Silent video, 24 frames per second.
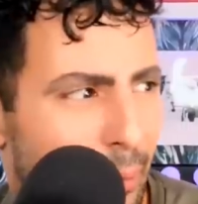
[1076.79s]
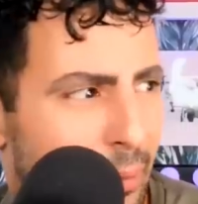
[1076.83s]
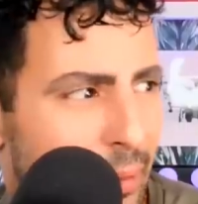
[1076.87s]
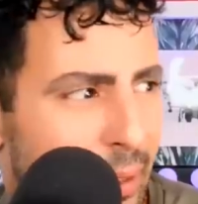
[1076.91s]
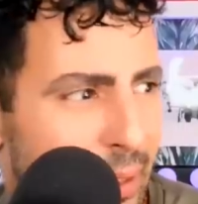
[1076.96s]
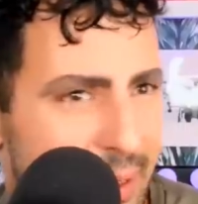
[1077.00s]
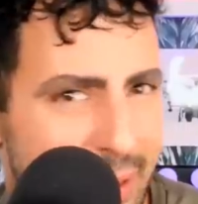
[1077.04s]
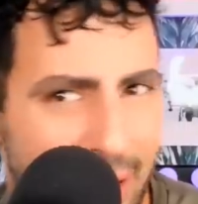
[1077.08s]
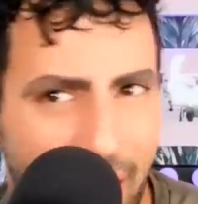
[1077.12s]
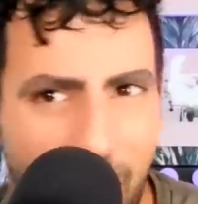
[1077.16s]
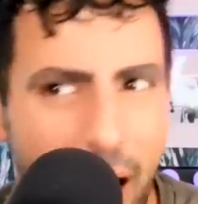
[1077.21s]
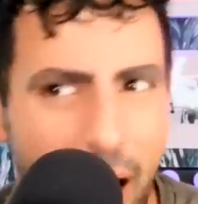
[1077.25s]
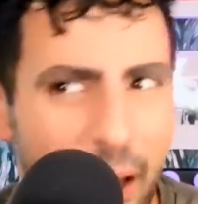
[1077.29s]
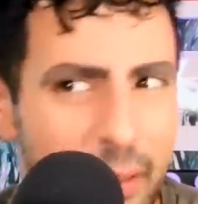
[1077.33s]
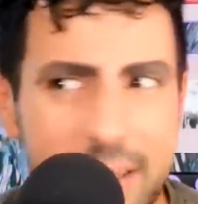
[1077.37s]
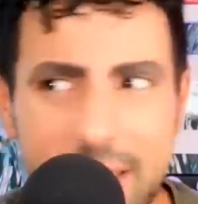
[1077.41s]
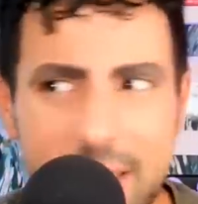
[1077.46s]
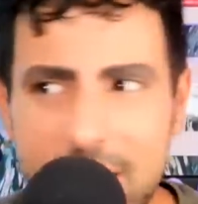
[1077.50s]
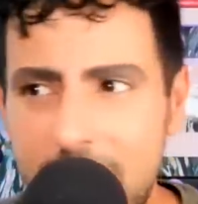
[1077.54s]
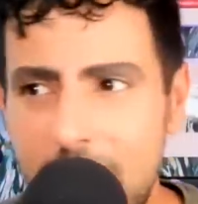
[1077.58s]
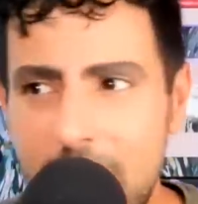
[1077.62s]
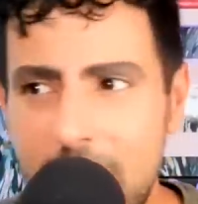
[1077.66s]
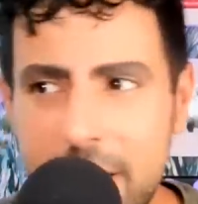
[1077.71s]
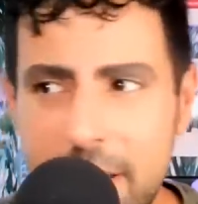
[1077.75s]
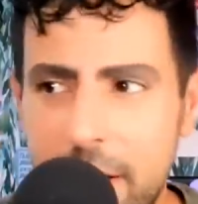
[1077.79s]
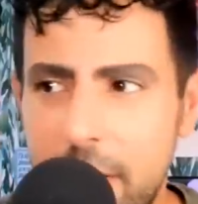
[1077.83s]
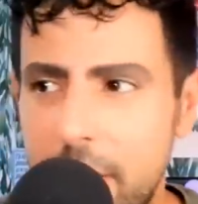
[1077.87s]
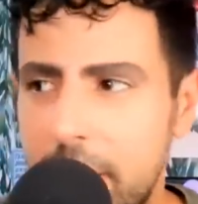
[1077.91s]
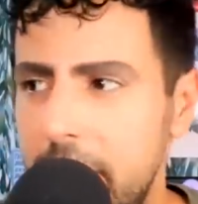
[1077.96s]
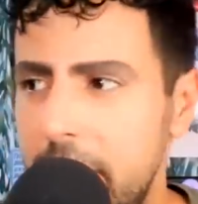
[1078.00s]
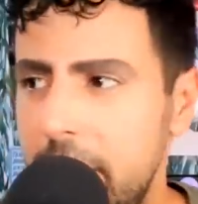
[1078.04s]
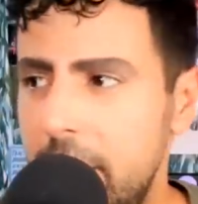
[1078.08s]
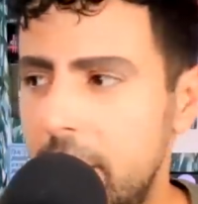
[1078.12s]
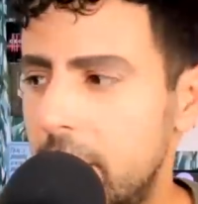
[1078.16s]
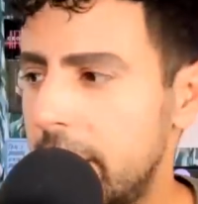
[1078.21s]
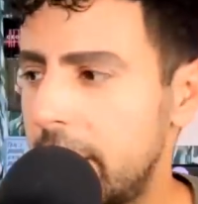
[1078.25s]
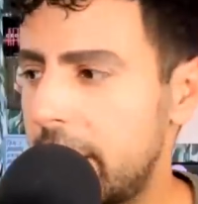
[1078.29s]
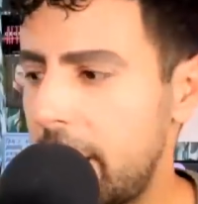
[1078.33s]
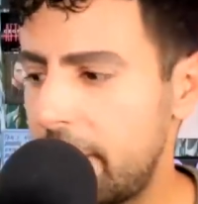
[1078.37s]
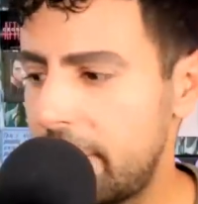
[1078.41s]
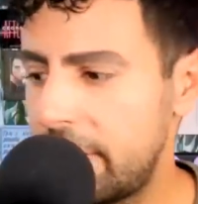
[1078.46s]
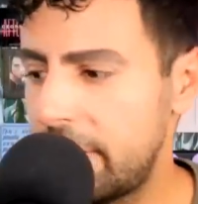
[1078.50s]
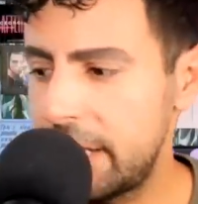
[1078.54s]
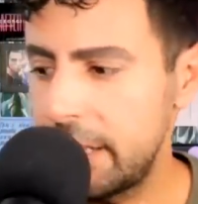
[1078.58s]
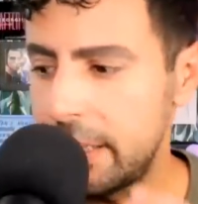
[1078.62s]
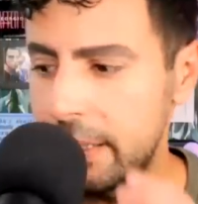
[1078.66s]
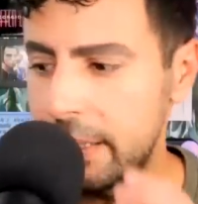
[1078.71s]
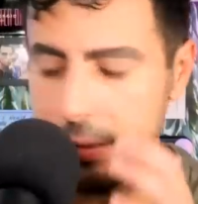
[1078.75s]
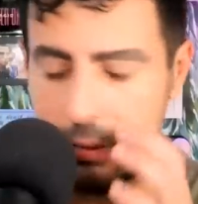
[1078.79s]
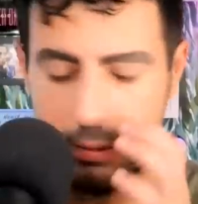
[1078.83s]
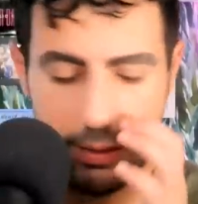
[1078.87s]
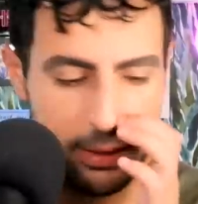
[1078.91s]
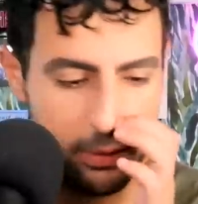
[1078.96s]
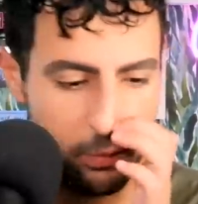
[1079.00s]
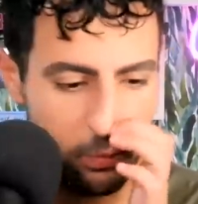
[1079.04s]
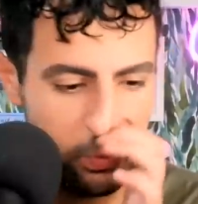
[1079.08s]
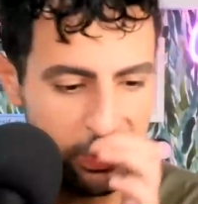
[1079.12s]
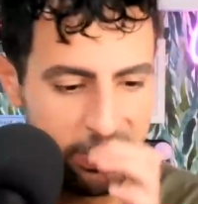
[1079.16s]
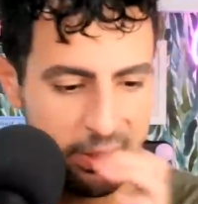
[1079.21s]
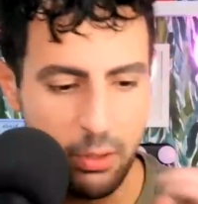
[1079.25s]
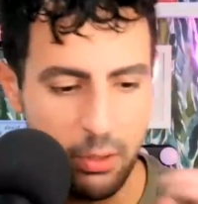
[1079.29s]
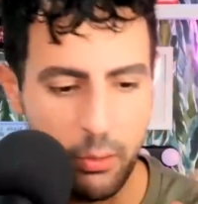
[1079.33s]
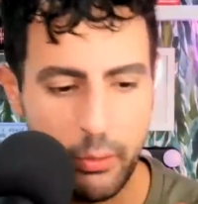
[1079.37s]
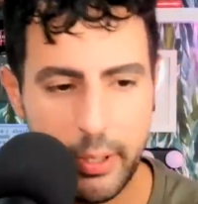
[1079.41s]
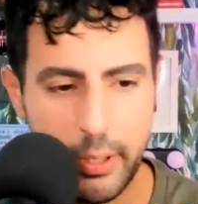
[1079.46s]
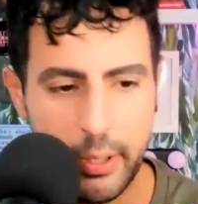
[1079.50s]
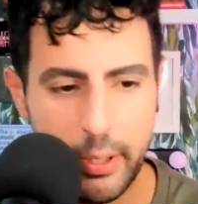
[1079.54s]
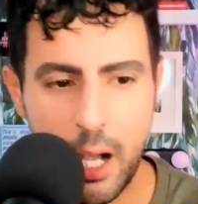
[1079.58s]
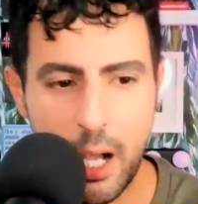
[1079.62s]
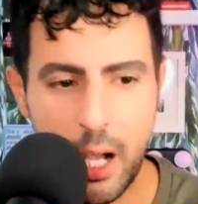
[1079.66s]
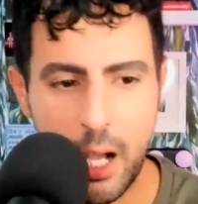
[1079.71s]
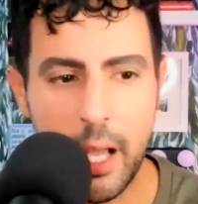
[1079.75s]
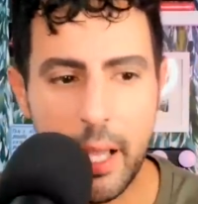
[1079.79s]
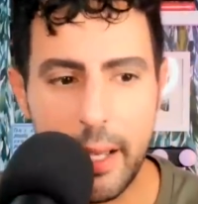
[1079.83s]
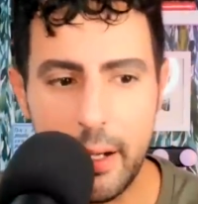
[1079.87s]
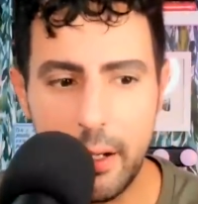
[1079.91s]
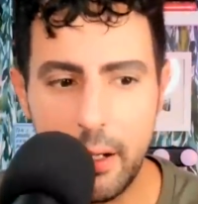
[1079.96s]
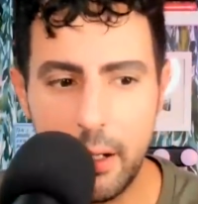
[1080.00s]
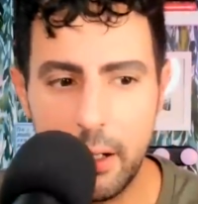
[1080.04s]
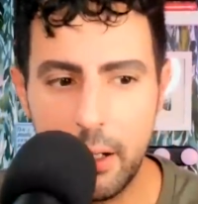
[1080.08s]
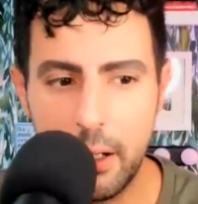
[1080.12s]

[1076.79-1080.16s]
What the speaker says: Like, all these content creators, like, everything's like, what's going on?